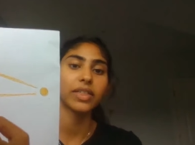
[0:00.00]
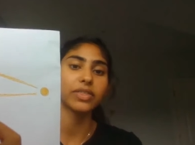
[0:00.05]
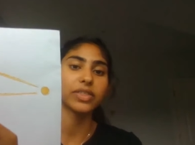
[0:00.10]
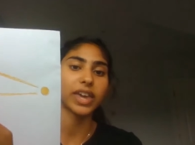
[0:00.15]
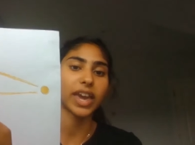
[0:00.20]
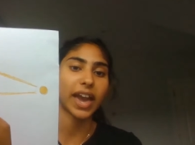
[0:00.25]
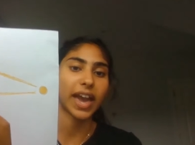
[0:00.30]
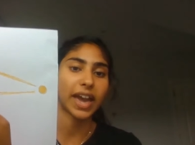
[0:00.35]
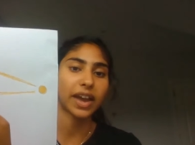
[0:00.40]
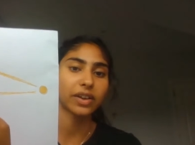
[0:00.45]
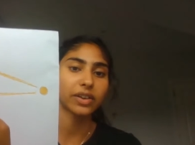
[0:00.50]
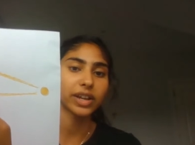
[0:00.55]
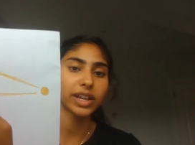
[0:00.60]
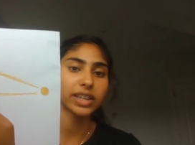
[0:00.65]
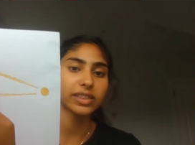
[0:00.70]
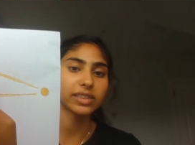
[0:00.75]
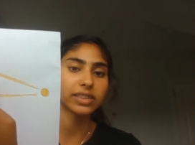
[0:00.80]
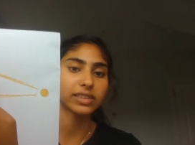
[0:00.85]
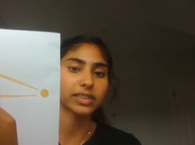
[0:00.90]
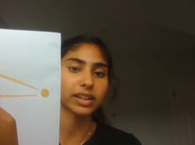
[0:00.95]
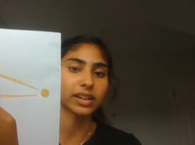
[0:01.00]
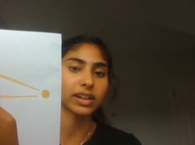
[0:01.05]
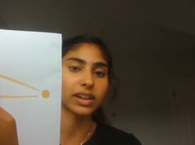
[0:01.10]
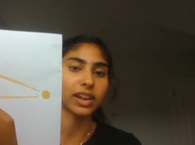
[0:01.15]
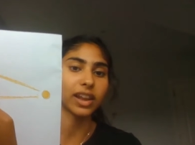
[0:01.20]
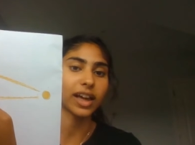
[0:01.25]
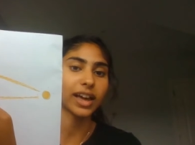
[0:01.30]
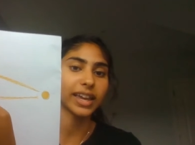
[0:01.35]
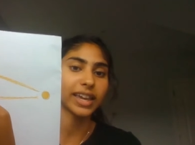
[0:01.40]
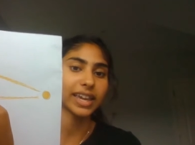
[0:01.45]
The area that the
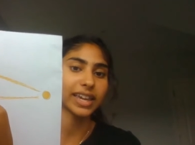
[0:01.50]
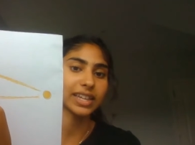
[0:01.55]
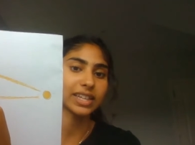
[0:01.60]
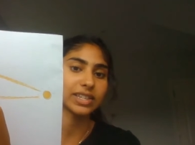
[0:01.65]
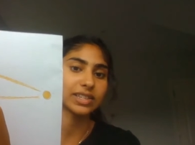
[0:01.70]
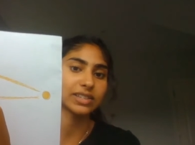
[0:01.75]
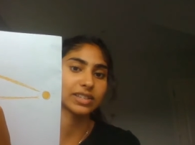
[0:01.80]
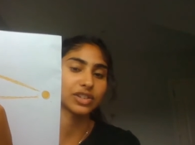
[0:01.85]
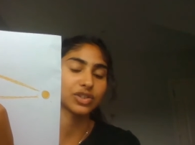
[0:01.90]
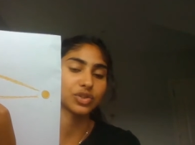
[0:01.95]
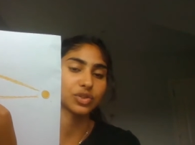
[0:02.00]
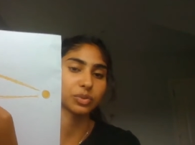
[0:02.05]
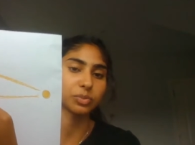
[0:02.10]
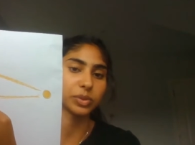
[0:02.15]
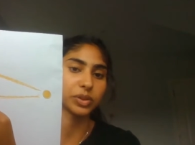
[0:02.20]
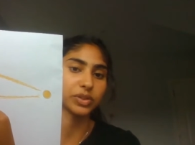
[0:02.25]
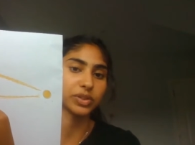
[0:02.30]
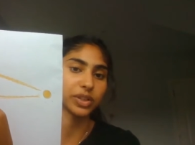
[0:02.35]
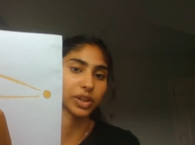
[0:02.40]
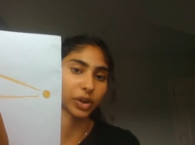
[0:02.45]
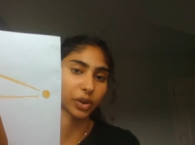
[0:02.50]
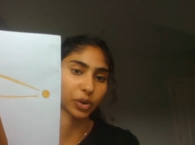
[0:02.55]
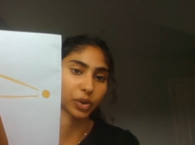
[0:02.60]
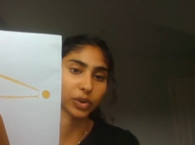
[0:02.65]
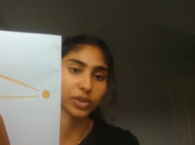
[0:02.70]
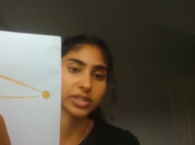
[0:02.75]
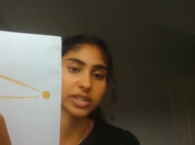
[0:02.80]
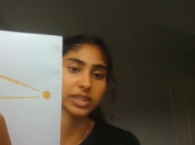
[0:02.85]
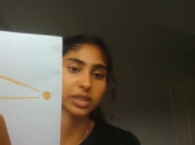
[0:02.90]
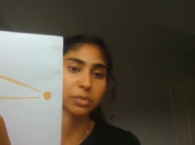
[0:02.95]
light is distributed
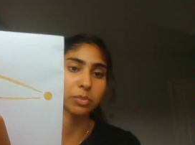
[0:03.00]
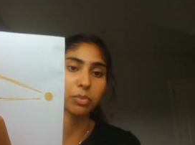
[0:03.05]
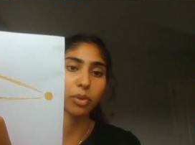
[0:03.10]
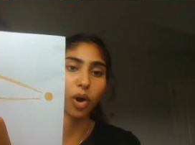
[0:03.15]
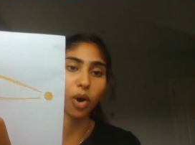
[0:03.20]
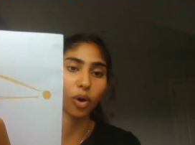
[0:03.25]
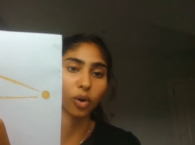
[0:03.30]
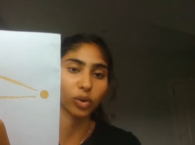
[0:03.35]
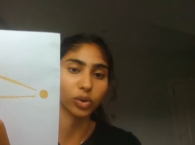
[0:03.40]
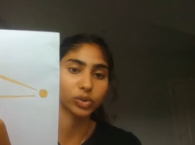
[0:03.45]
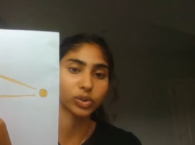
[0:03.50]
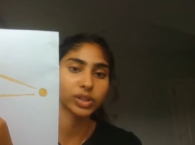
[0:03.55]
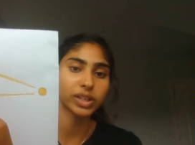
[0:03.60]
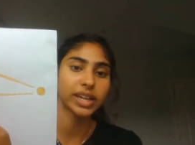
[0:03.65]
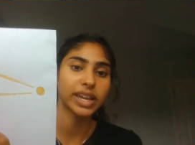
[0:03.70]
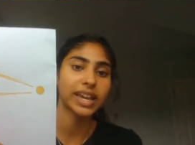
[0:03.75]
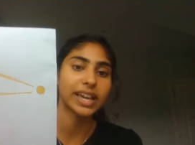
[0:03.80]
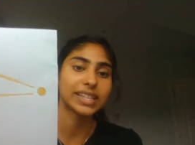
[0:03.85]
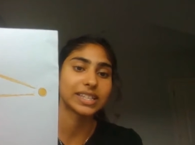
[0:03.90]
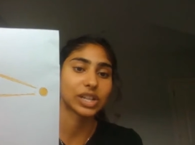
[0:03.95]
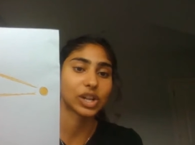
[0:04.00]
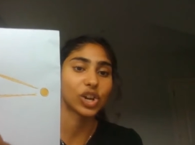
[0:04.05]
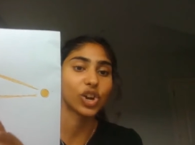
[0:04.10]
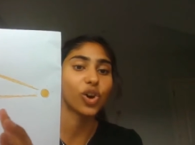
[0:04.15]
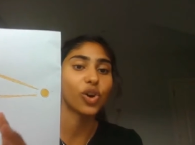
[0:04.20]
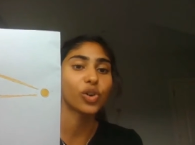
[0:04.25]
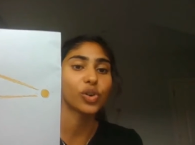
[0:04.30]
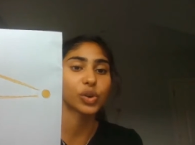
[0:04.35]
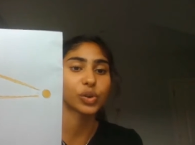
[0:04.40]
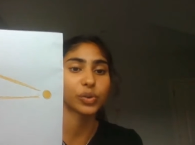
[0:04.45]
across at the pole is a
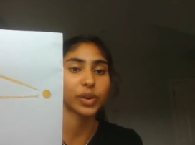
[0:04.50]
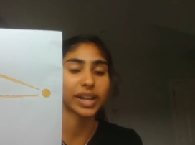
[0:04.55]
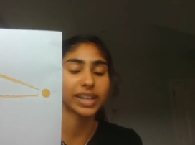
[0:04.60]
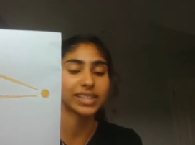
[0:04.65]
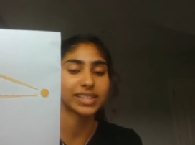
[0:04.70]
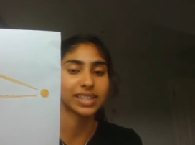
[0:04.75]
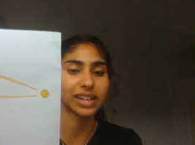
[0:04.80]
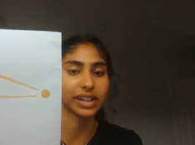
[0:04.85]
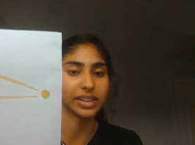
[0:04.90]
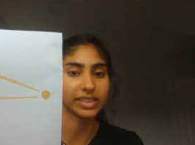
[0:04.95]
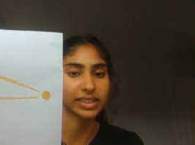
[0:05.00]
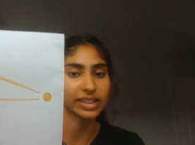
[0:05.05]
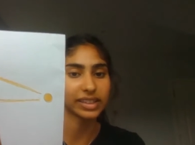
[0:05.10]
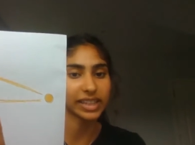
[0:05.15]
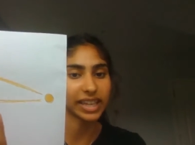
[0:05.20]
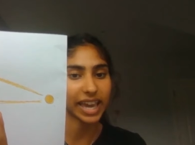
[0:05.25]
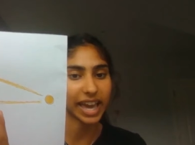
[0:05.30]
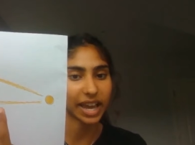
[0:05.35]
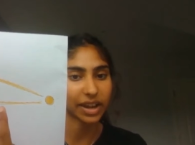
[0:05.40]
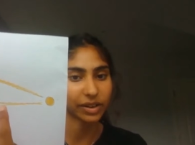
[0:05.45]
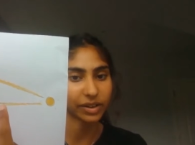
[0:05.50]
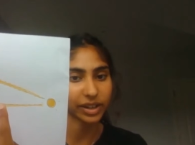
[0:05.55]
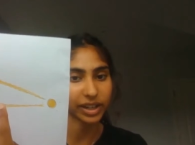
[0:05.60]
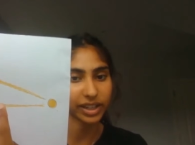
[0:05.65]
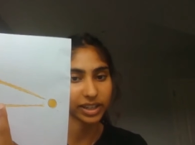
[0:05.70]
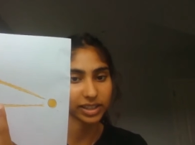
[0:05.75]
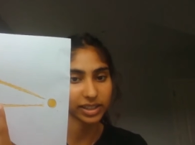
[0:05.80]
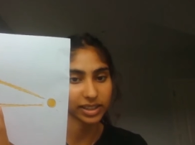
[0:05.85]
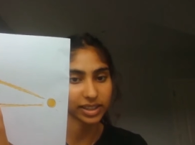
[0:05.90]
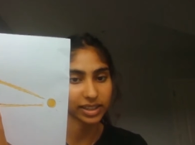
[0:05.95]
lot greater than the
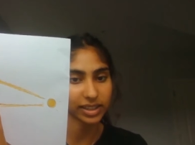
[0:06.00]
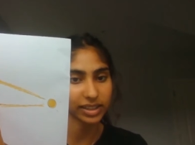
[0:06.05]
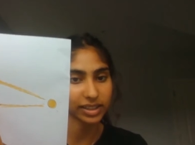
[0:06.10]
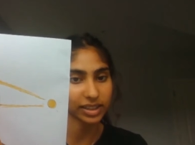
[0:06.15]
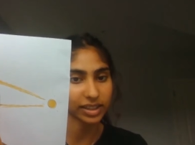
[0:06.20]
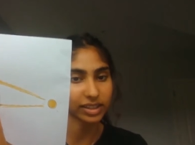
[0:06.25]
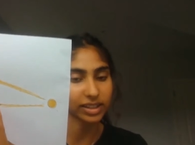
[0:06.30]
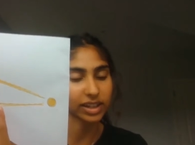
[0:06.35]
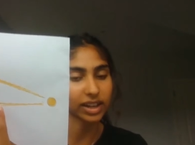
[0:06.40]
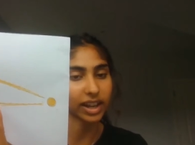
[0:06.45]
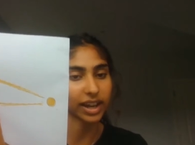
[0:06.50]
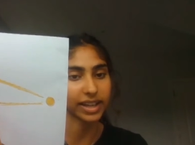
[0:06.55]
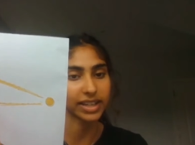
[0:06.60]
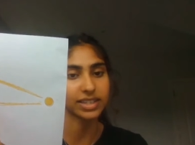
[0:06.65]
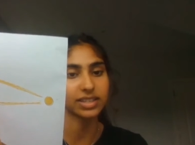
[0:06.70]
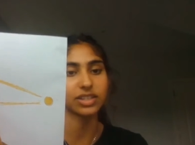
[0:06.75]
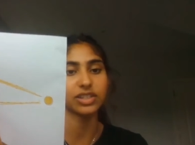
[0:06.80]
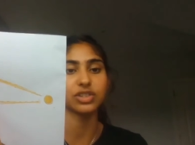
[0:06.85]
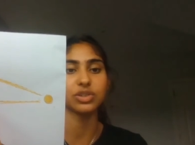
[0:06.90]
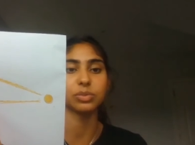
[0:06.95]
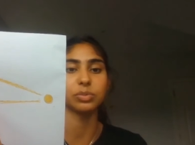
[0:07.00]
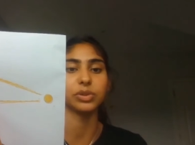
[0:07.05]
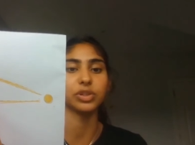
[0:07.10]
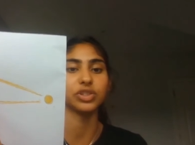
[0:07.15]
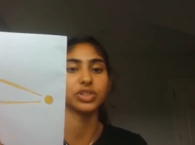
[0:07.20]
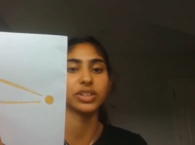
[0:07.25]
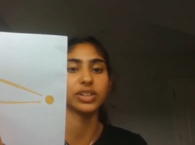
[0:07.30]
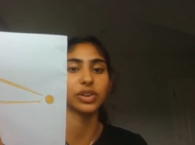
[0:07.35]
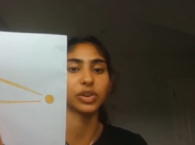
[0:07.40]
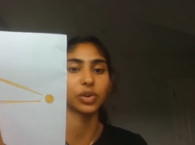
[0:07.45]
area than the light is
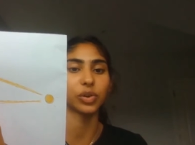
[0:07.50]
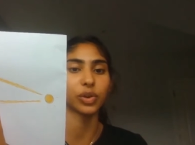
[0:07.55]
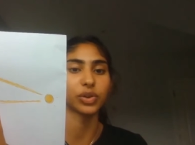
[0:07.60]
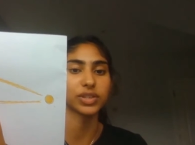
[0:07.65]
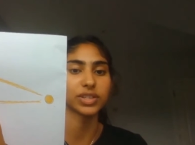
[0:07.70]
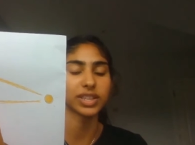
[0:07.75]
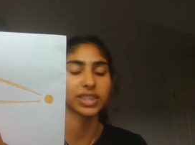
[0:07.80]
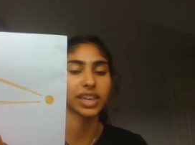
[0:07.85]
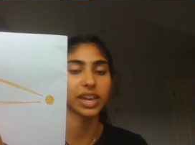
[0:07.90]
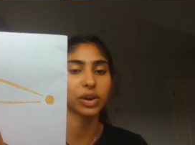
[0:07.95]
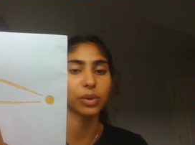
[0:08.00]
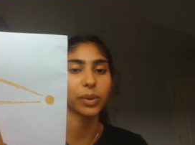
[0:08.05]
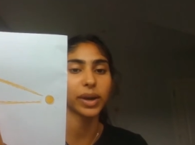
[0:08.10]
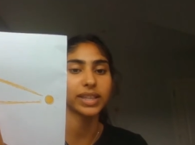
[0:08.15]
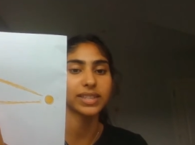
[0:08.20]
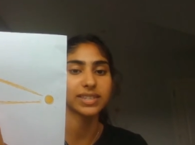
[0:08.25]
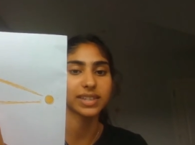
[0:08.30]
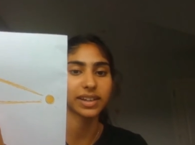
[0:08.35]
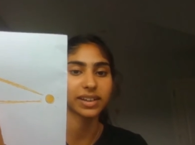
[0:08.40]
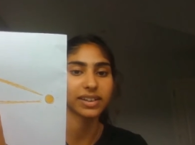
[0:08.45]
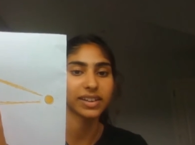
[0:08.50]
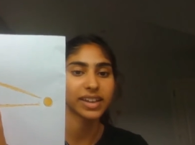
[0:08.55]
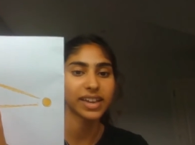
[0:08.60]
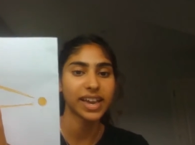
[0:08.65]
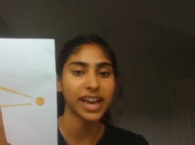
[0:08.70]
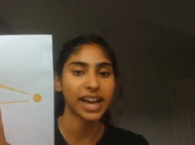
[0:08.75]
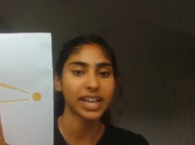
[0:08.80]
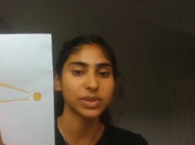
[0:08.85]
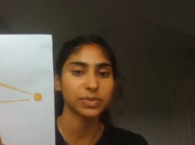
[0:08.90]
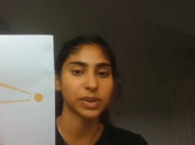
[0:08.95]
distributed across at the equator.
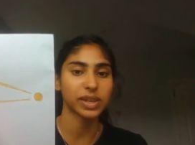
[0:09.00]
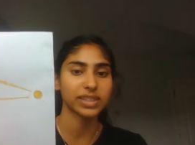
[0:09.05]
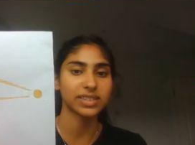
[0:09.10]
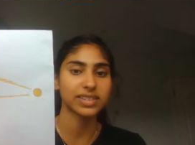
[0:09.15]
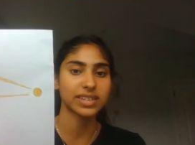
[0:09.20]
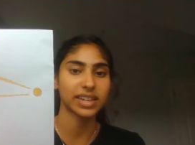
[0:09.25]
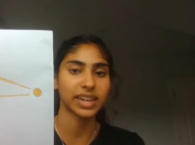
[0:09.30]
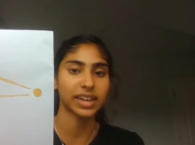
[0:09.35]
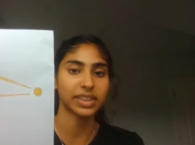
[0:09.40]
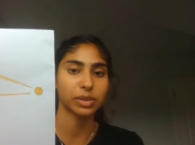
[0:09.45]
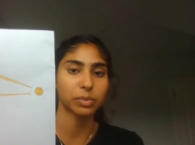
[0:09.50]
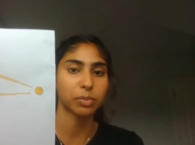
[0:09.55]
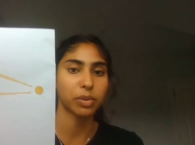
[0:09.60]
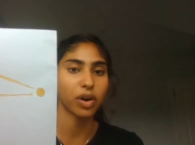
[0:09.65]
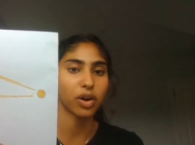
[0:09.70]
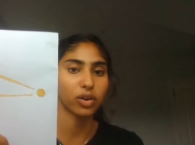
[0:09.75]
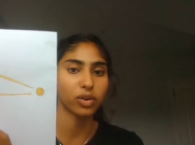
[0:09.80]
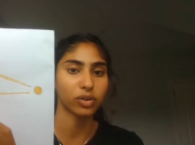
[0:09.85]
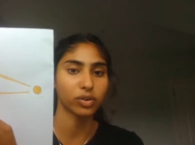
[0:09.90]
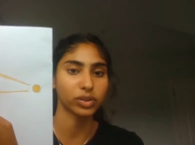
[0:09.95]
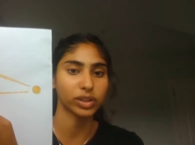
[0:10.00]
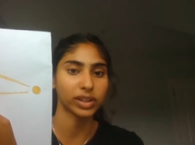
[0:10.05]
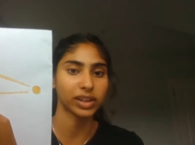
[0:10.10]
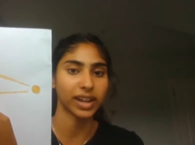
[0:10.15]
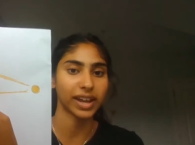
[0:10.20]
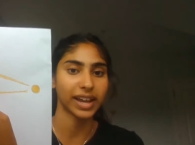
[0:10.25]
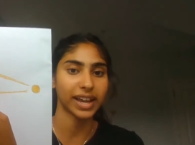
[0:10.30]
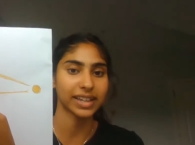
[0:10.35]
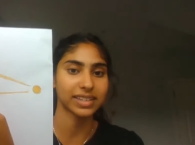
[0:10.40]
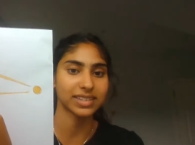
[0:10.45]
As we can see at the pole, the
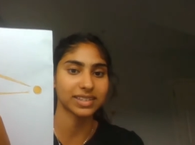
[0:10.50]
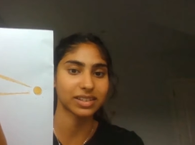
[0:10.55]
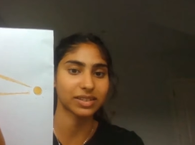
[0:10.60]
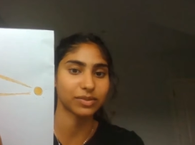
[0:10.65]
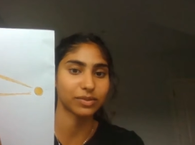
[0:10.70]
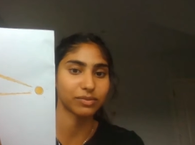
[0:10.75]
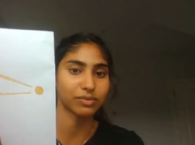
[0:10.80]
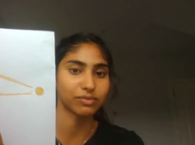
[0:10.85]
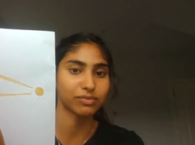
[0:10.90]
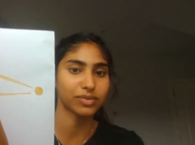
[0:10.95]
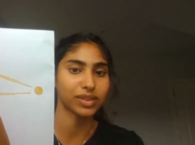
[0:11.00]
light has to